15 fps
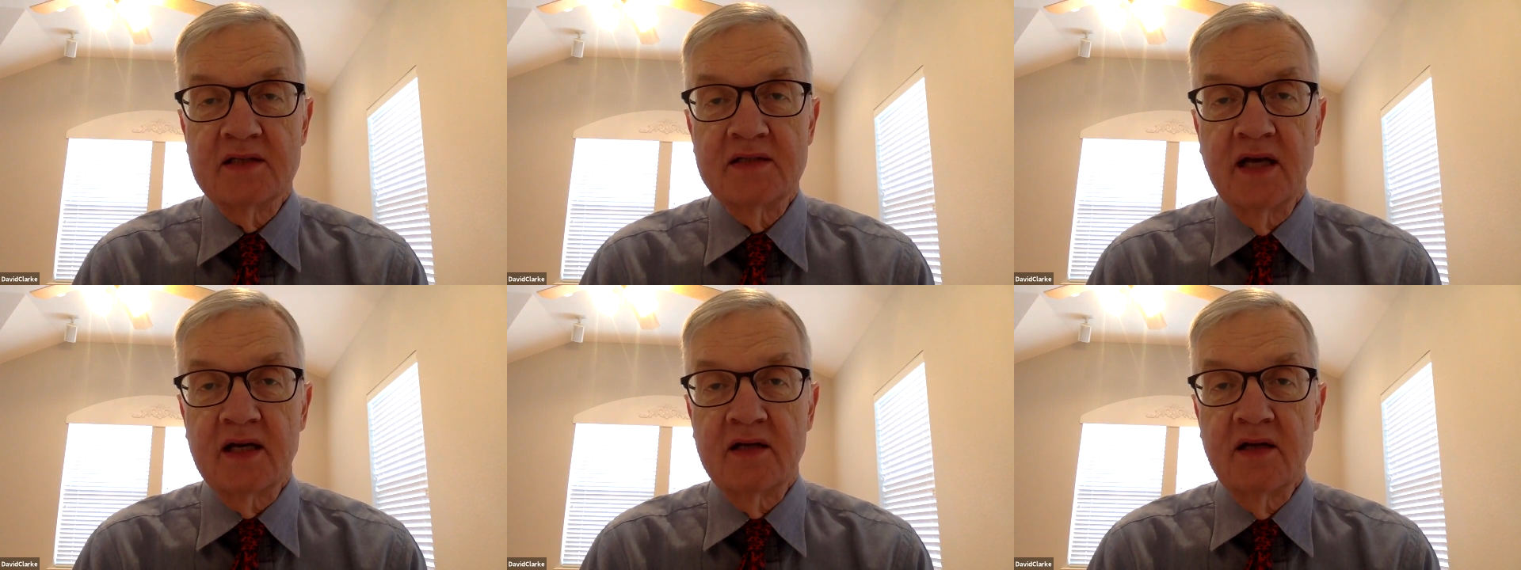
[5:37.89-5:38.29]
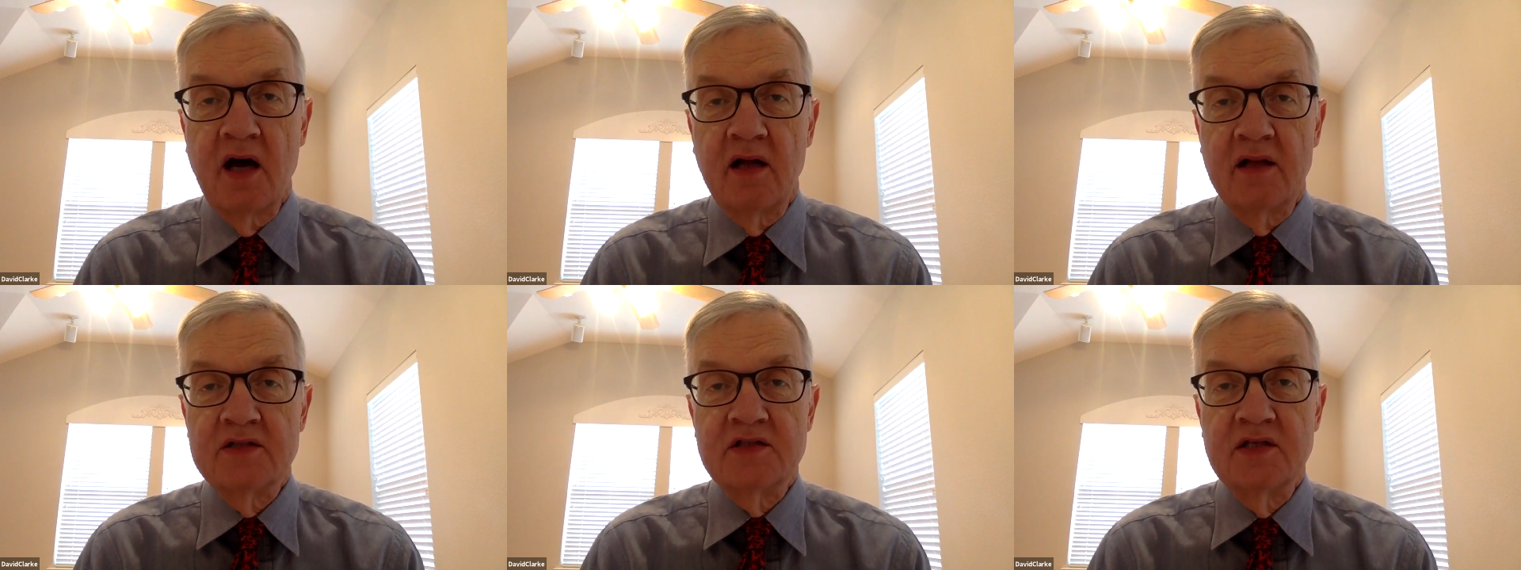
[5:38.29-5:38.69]

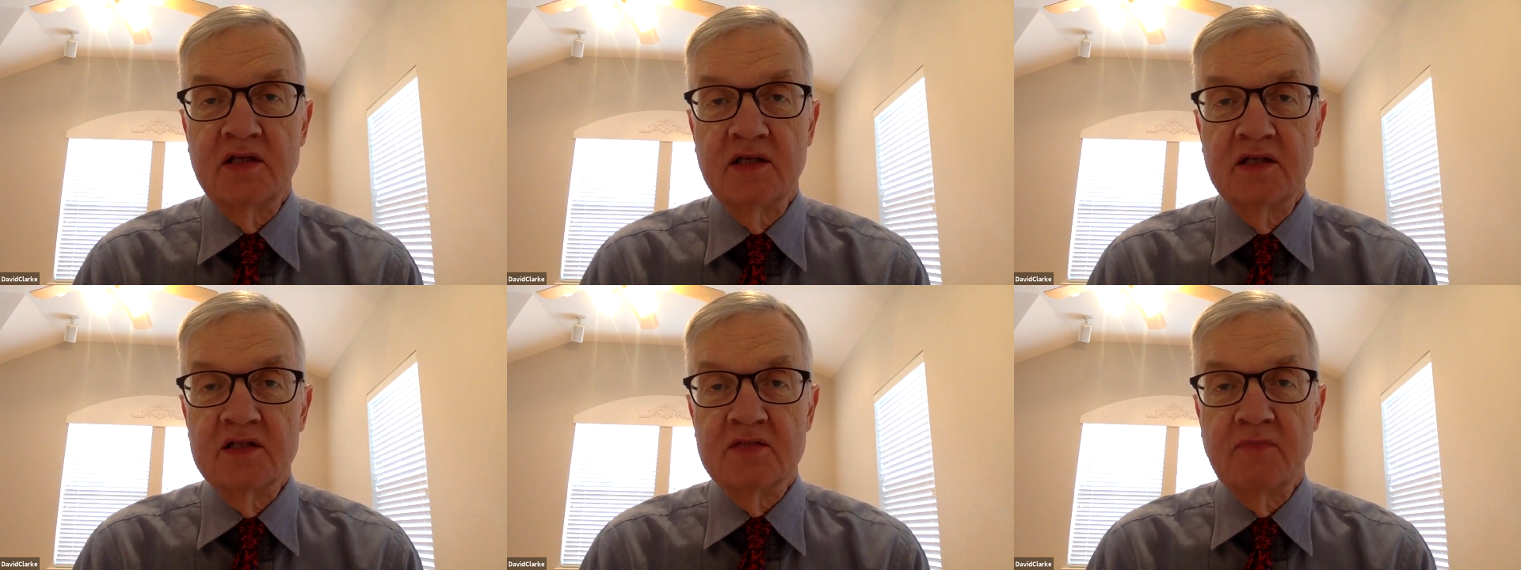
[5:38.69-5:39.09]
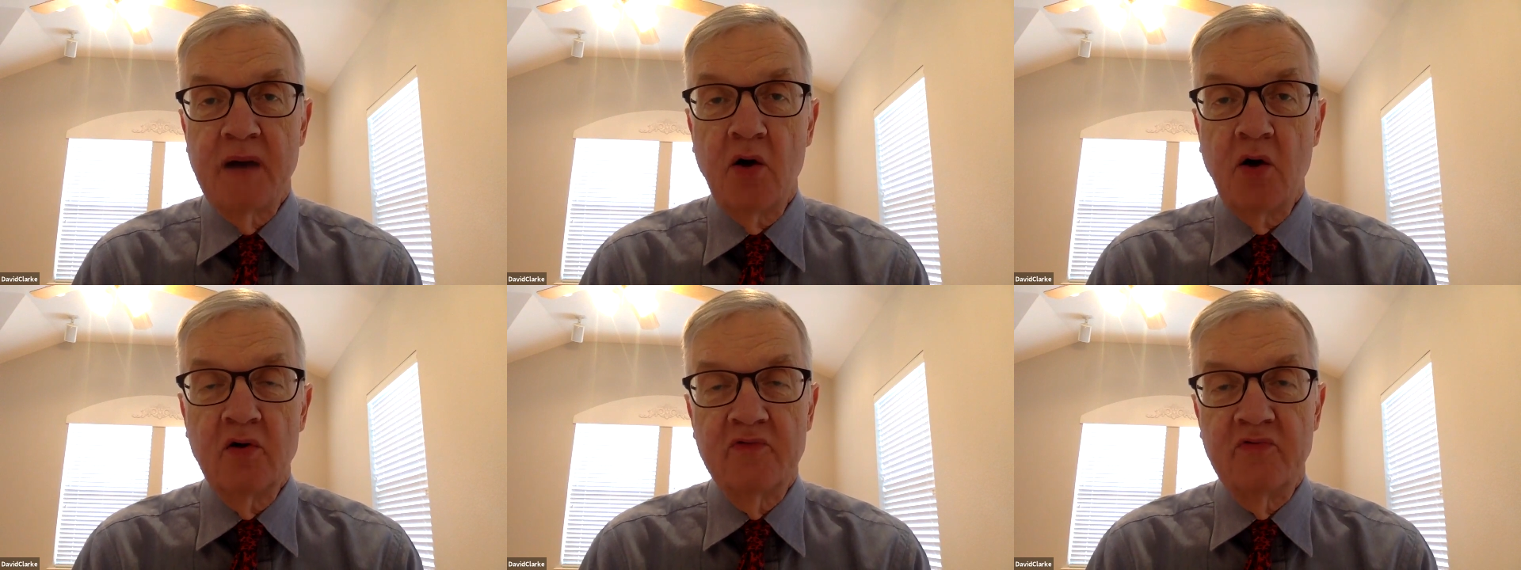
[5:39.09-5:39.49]
technology is
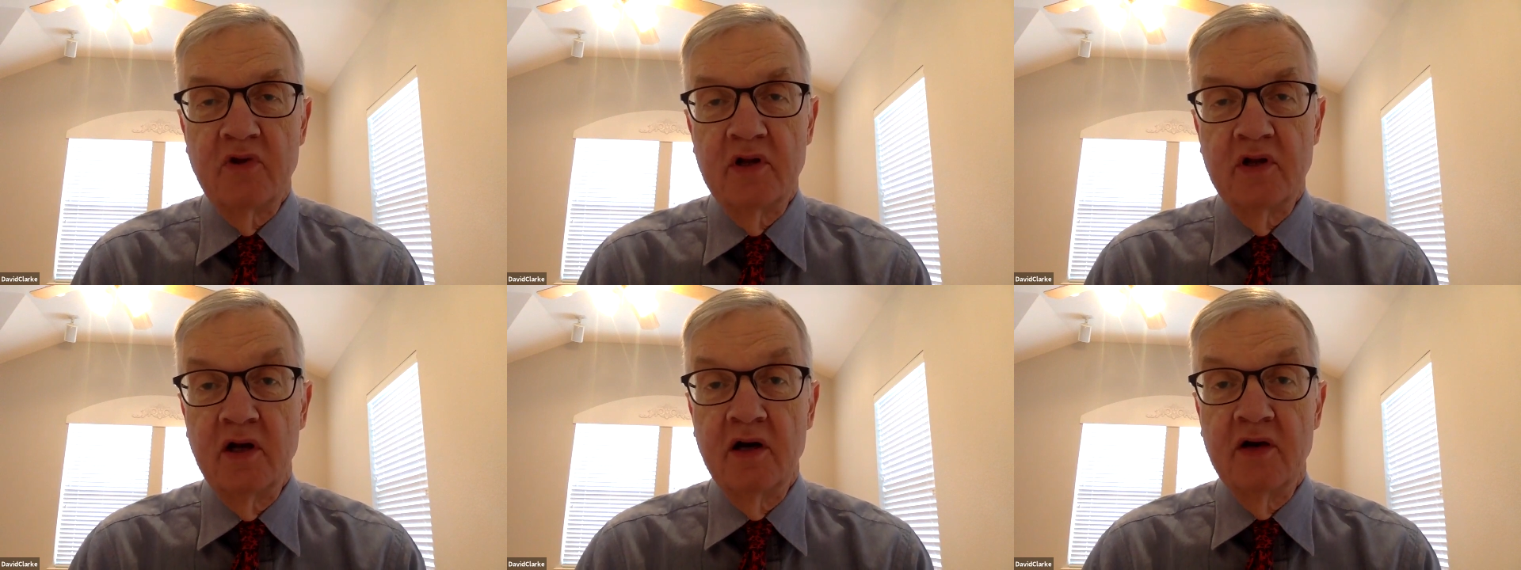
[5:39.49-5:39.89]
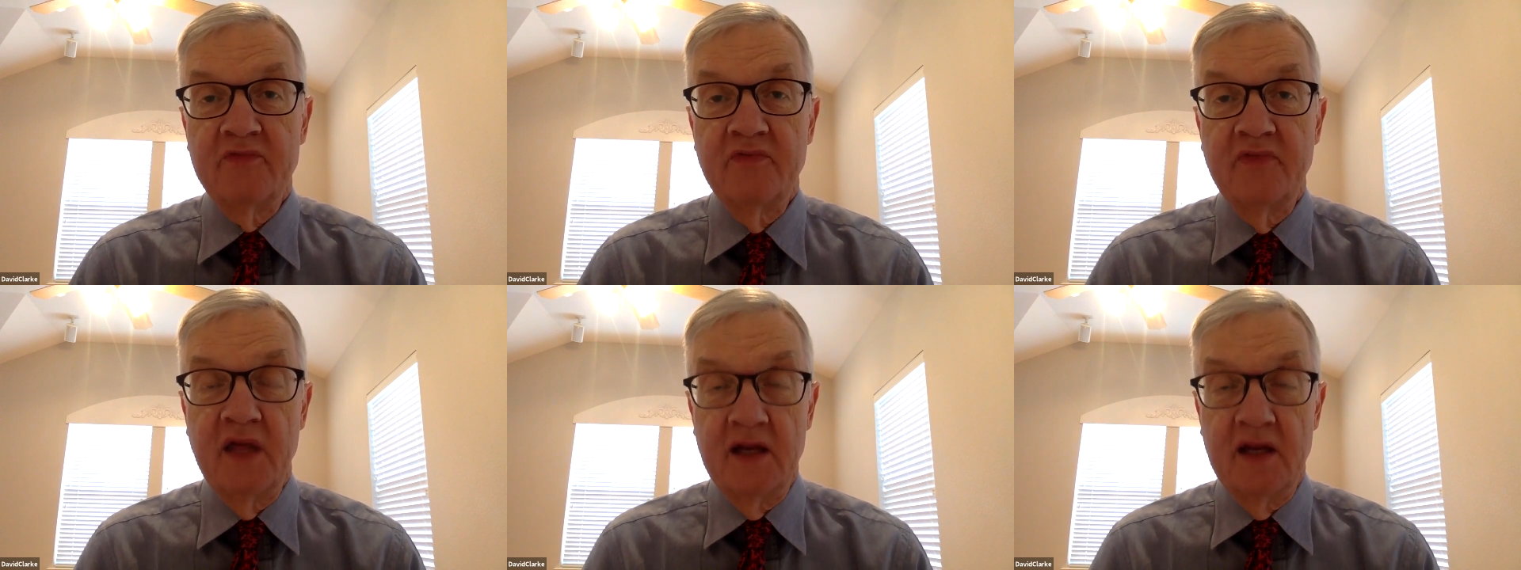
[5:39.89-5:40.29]
powerful enough
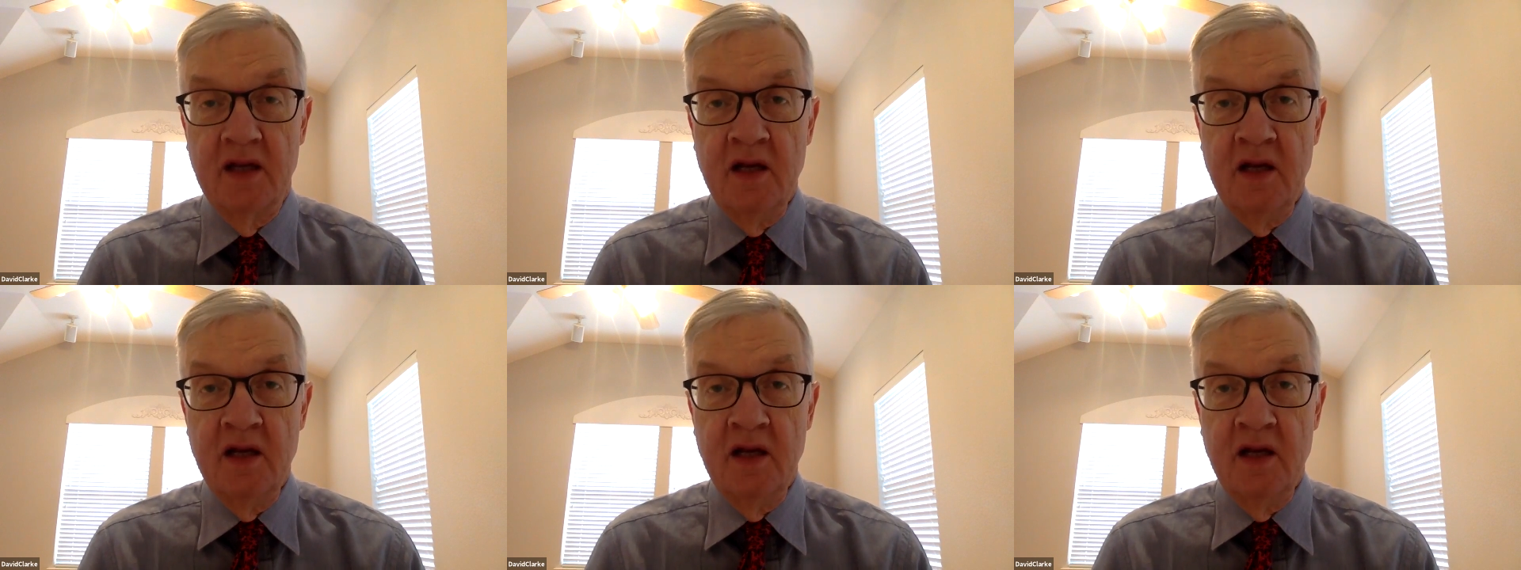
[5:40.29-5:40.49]
that